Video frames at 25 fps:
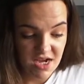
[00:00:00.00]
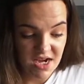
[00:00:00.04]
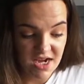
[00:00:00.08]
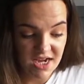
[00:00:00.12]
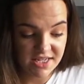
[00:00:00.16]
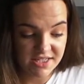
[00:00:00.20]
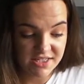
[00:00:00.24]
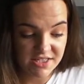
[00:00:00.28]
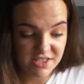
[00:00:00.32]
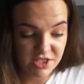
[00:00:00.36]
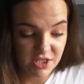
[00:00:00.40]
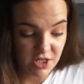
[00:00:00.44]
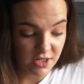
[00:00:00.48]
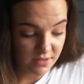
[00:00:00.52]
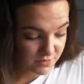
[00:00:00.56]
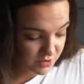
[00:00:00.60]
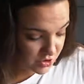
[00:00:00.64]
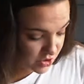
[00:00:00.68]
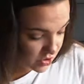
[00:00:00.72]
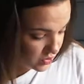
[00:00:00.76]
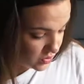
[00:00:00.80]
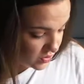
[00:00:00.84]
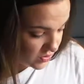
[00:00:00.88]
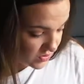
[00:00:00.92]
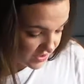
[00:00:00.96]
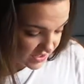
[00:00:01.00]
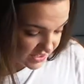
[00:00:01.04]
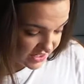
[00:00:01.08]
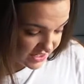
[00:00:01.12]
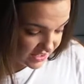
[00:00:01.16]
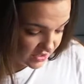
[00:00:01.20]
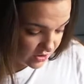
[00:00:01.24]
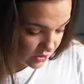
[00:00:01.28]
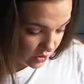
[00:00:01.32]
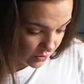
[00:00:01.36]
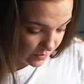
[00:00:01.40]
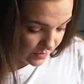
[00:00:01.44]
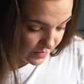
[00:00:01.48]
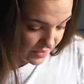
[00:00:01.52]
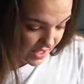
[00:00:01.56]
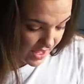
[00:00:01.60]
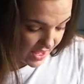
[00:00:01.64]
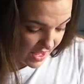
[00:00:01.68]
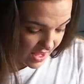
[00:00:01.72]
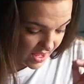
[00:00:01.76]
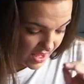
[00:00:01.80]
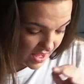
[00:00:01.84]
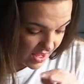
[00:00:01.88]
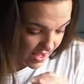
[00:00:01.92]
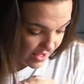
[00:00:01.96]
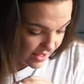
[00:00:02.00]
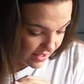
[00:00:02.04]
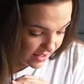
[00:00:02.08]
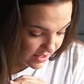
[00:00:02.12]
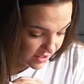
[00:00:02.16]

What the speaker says: and I'm sure these will be